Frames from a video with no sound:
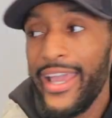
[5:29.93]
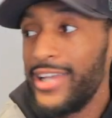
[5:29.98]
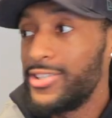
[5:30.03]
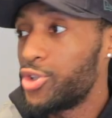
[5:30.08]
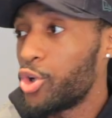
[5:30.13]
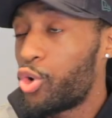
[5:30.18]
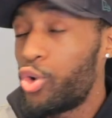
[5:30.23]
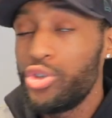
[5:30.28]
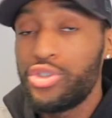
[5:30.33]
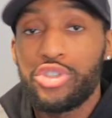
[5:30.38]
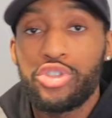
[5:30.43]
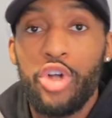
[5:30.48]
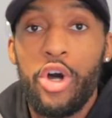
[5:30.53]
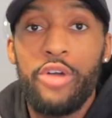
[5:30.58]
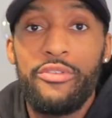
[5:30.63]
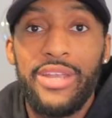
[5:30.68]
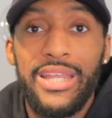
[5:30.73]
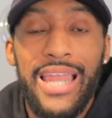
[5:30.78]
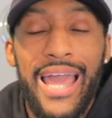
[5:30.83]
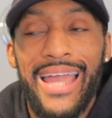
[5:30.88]
It's a good
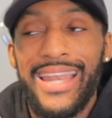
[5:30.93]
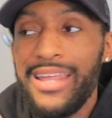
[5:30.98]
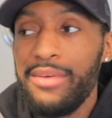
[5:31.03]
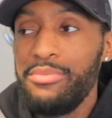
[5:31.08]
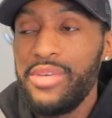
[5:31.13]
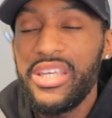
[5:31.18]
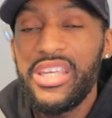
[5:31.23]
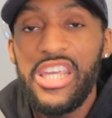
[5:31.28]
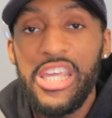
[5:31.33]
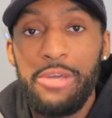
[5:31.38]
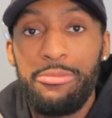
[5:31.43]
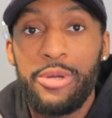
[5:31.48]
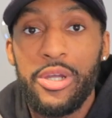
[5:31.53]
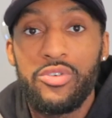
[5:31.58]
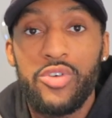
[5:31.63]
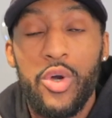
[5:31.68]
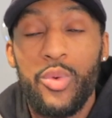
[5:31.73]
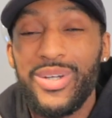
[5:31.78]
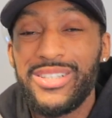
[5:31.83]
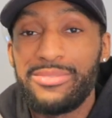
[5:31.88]
storyline. Let me keep it
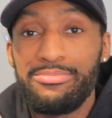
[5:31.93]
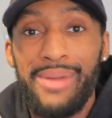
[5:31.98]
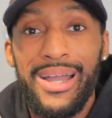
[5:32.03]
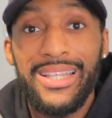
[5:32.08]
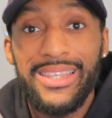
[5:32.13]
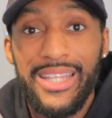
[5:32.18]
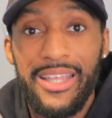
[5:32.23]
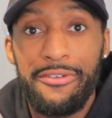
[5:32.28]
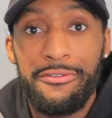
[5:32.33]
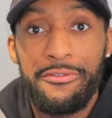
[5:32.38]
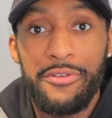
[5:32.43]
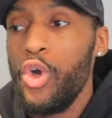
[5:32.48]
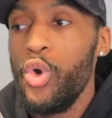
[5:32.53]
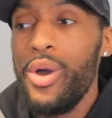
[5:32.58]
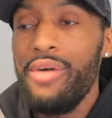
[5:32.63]
real. It's mad different.